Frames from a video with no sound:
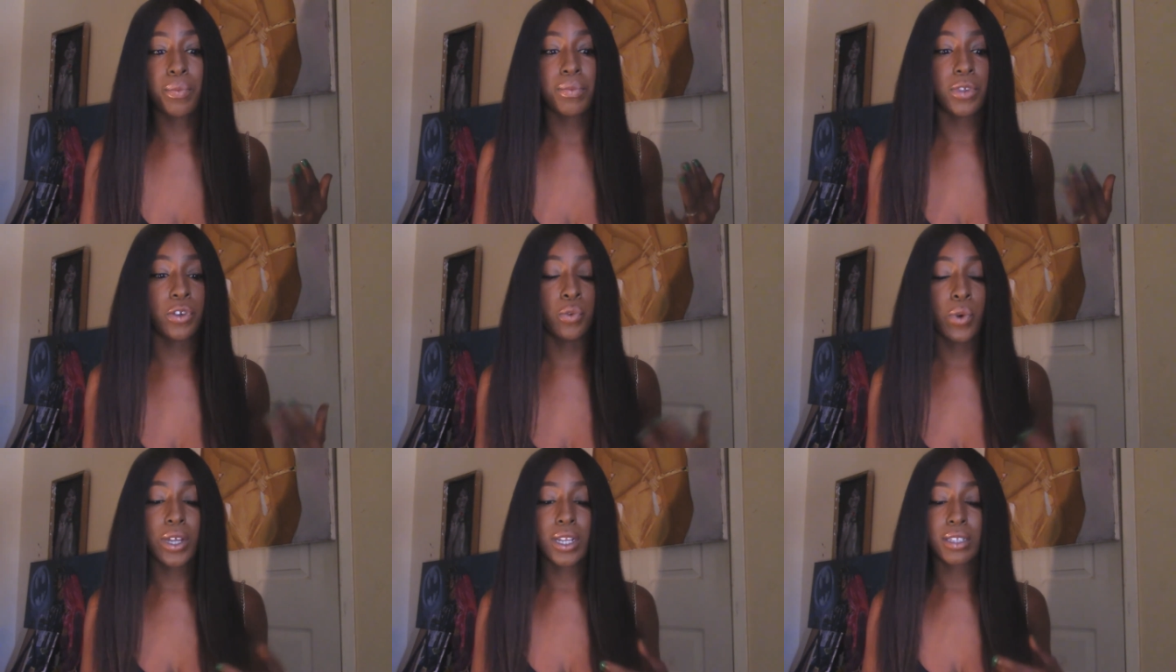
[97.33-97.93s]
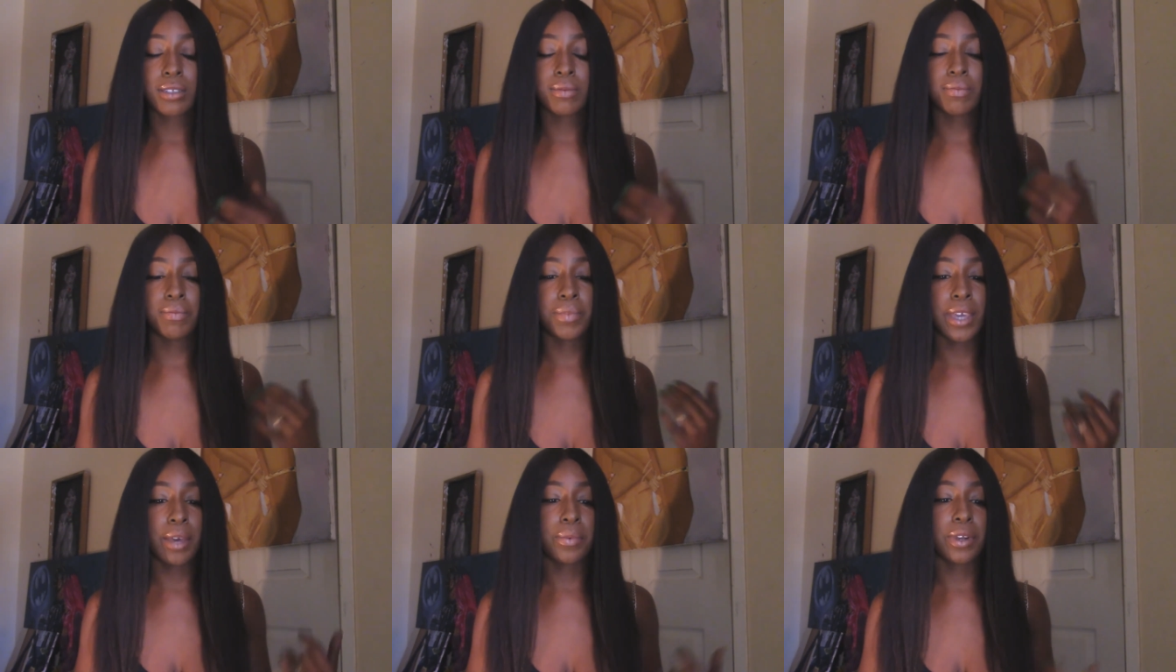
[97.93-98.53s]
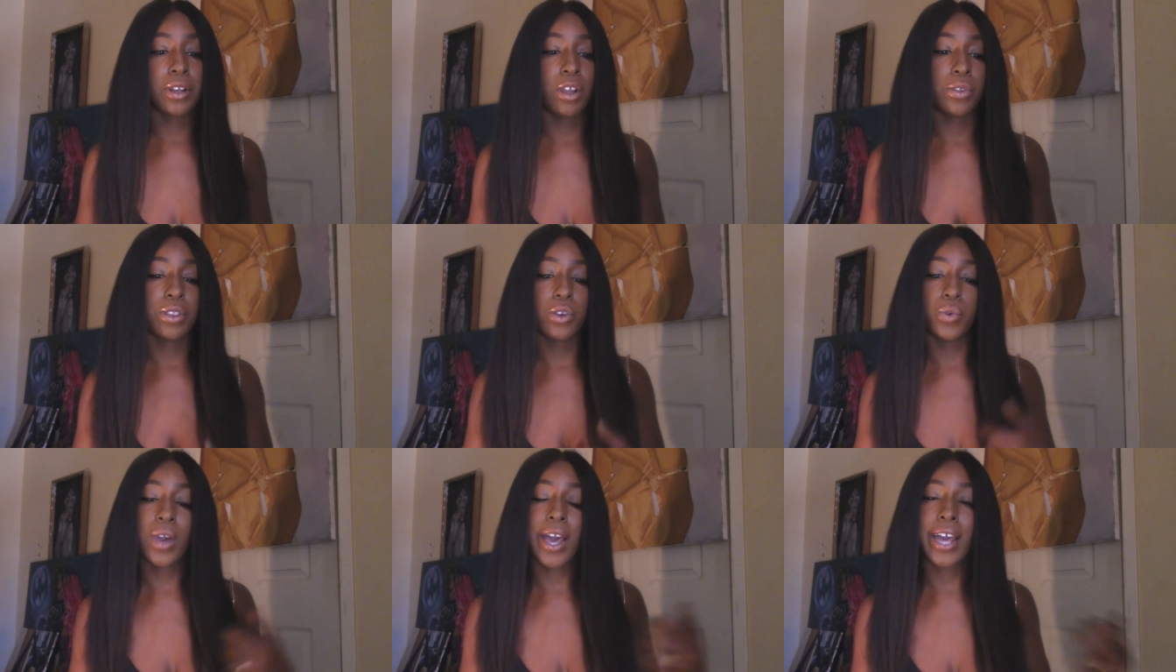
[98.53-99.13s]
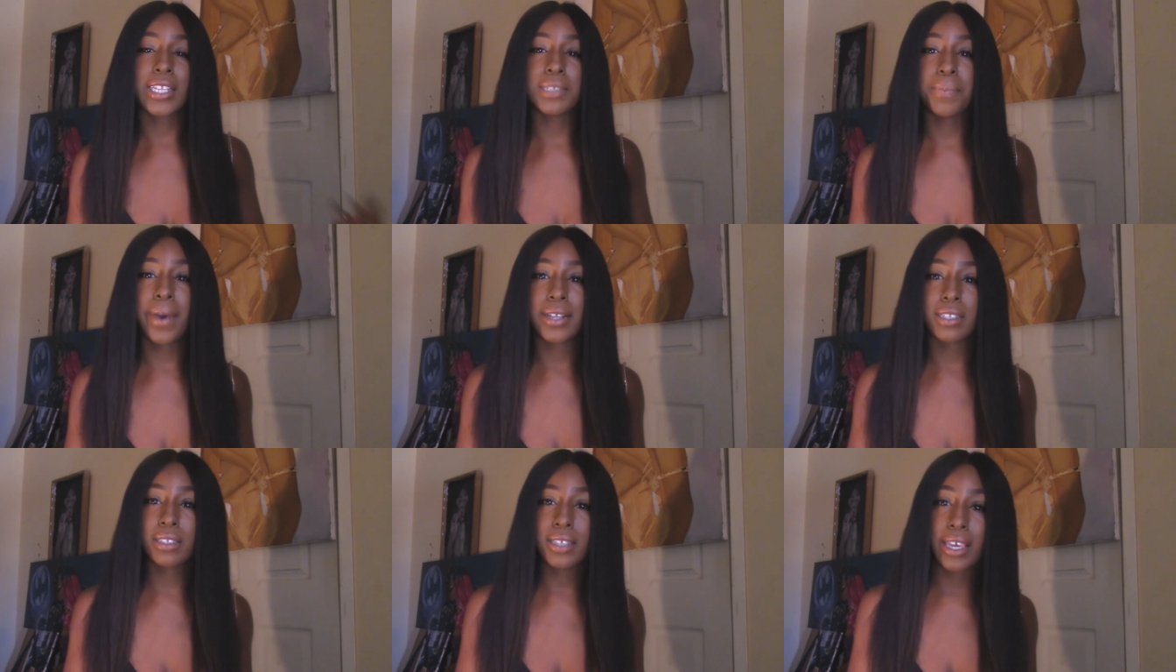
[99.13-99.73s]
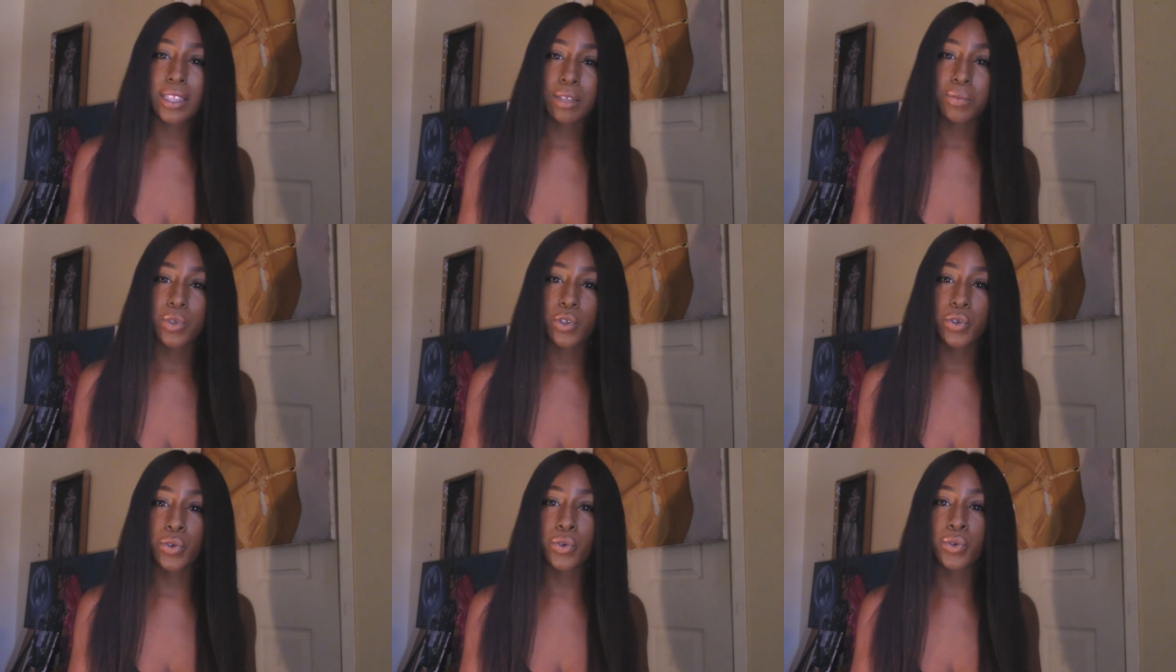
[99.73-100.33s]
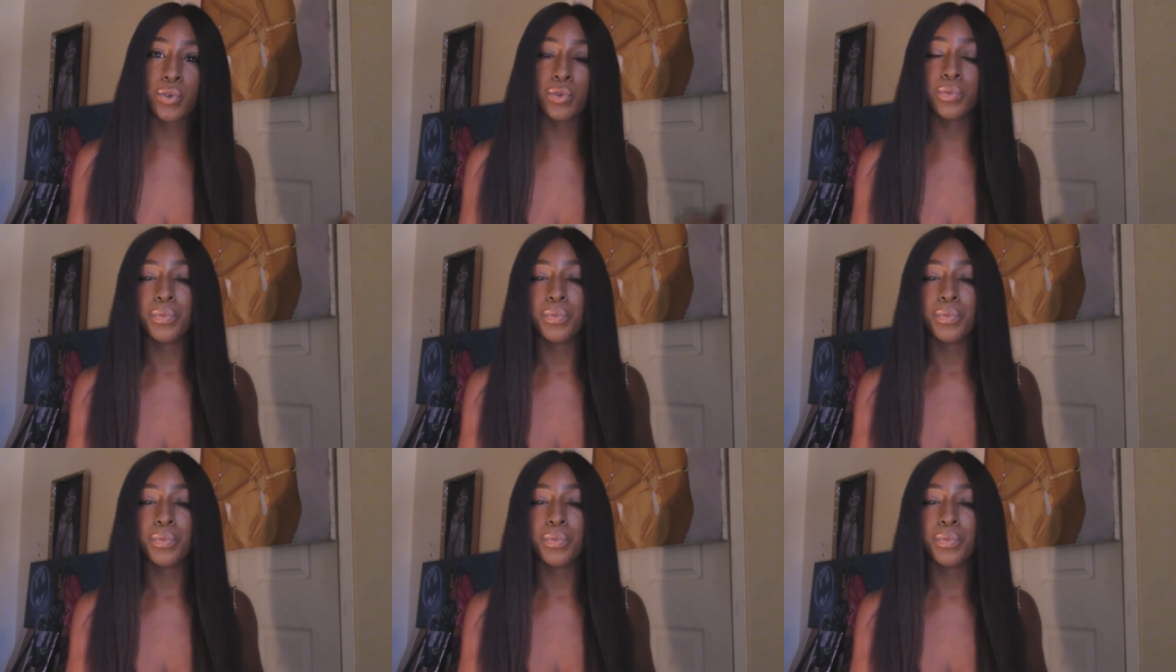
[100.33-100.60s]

you want to be able to know the new hot spot to take them to,